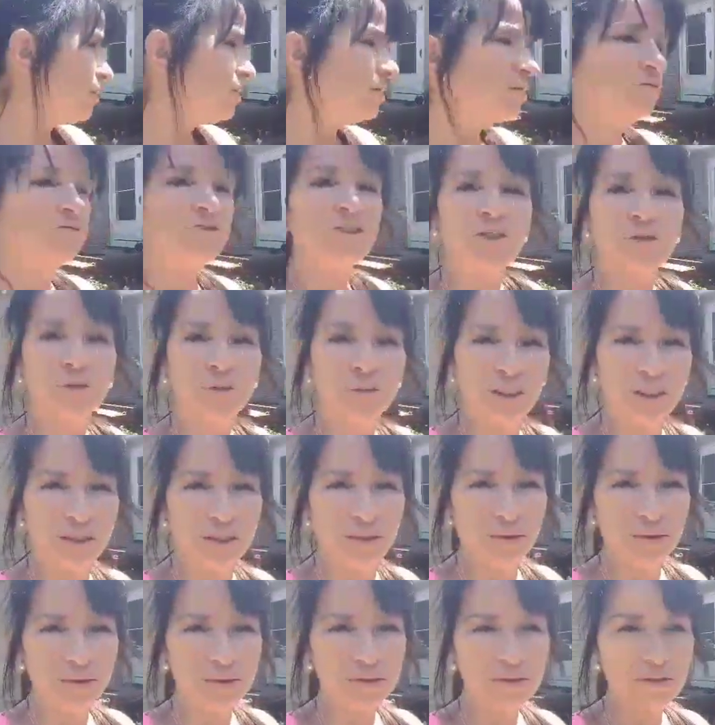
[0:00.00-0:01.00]
of 2
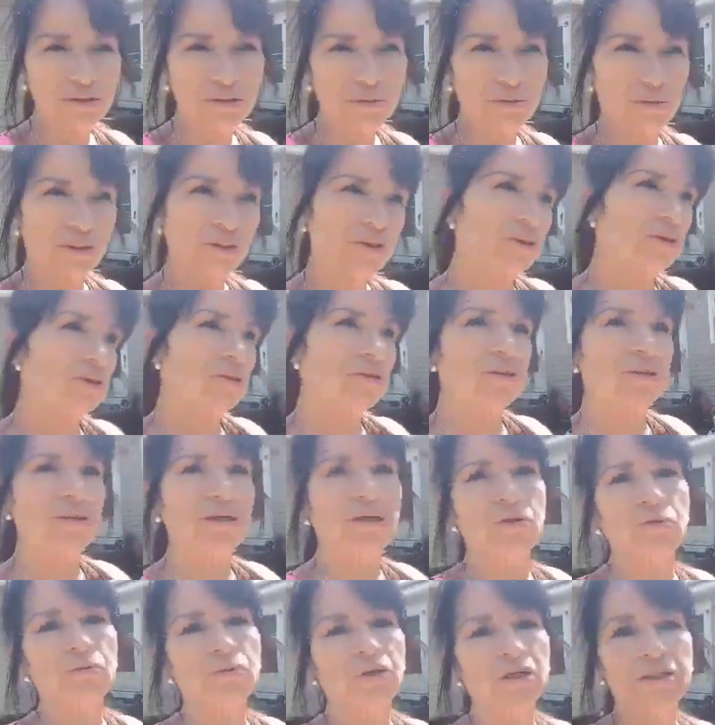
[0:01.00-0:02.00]
years, which is like
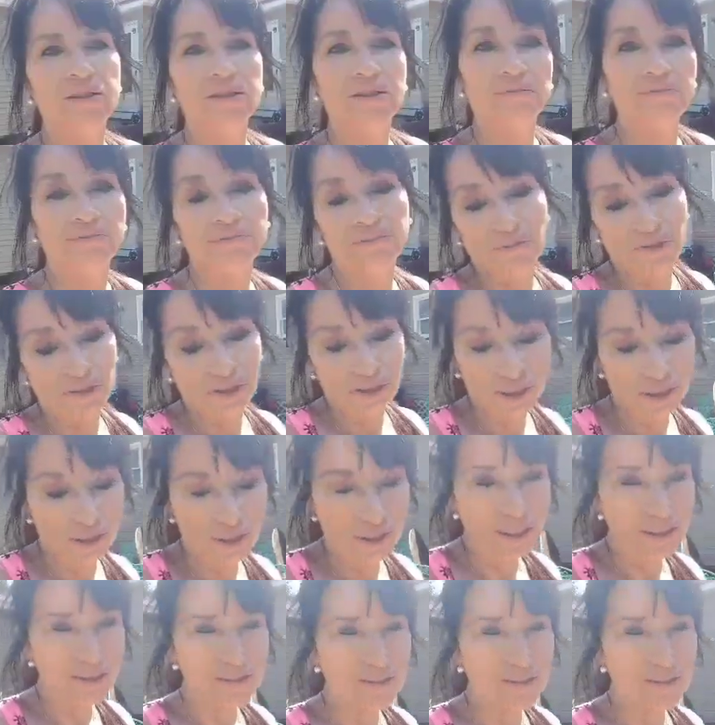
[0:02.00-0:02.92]
what, a glass